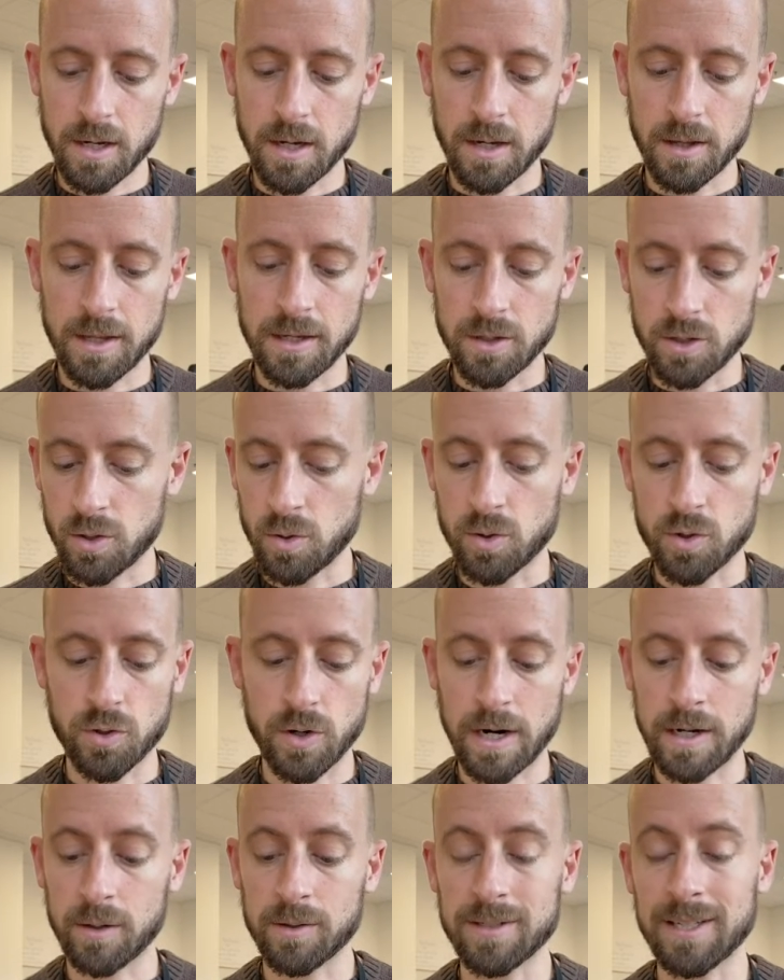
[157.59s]
these two
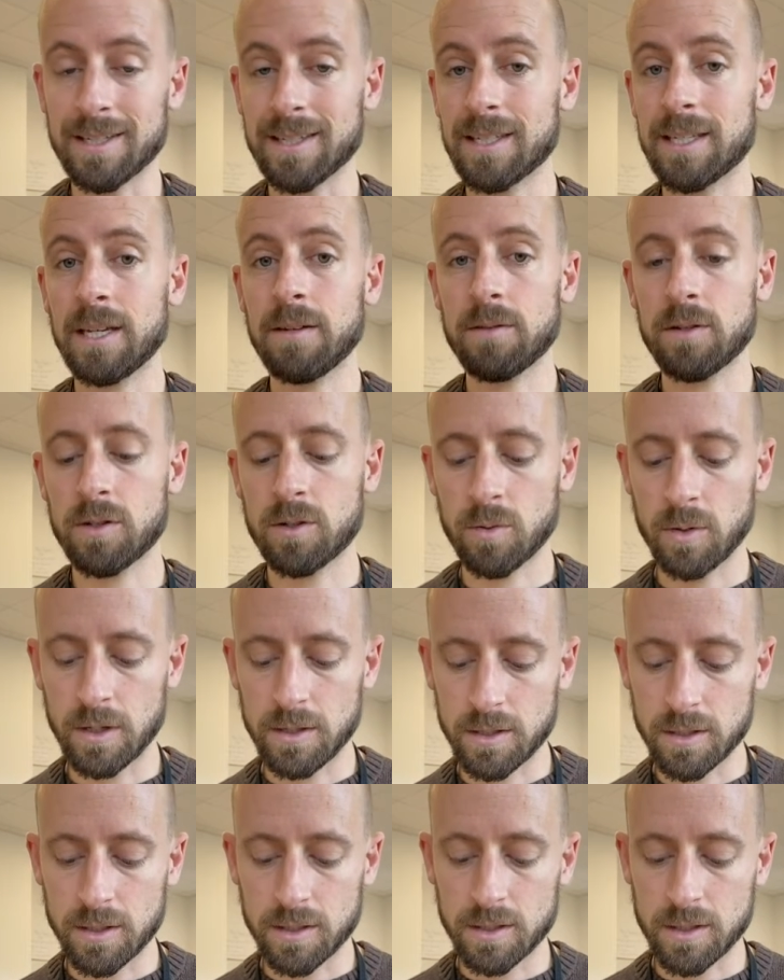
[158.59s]
triangles that's given to
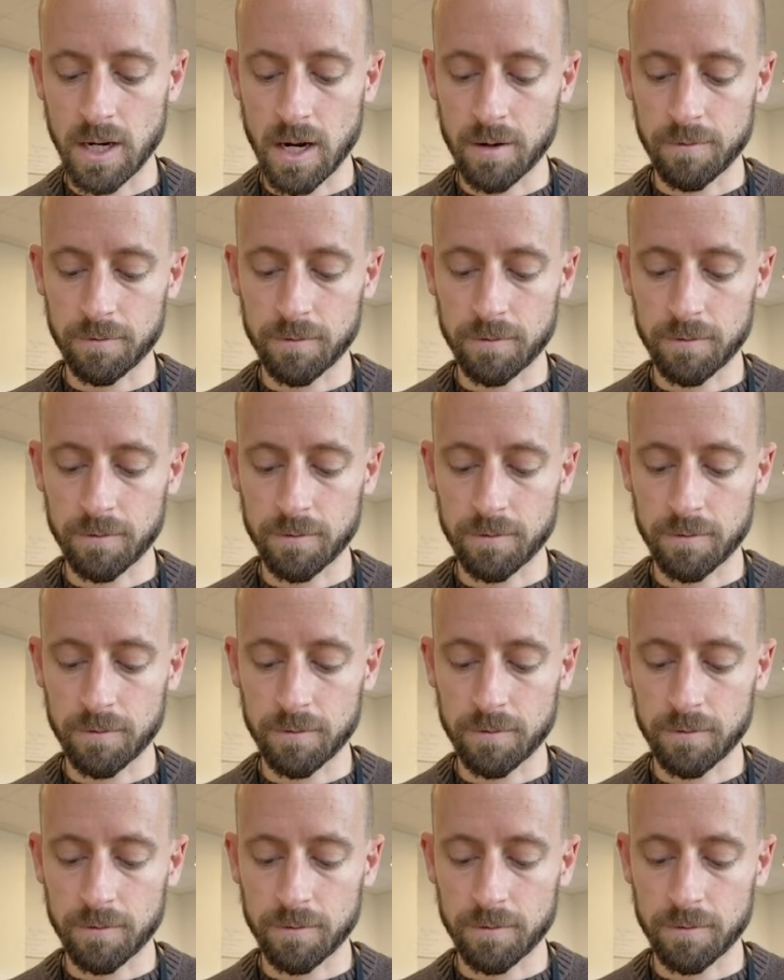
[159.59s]
us to solve